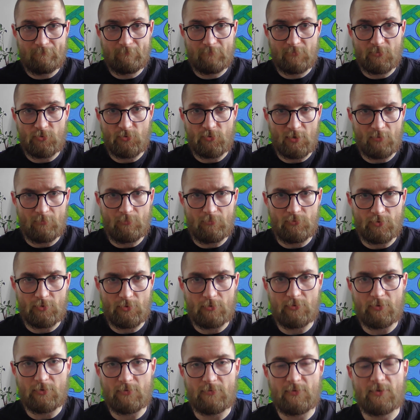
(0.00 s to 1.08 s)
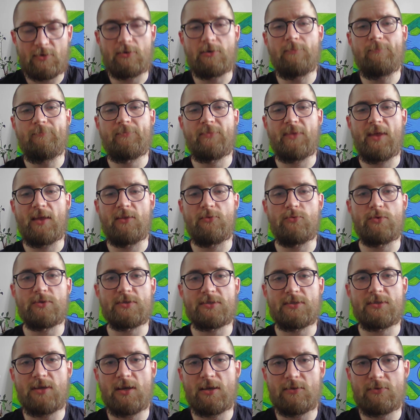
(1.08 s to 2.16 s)
You can put audio there. And what's
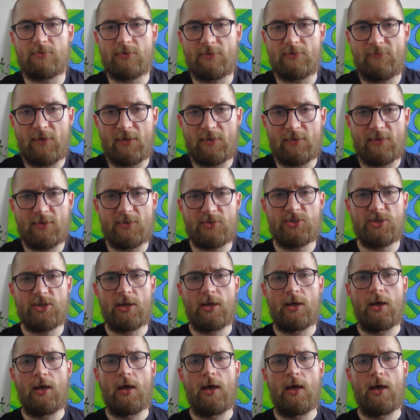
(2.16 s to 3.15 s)
the other advantage?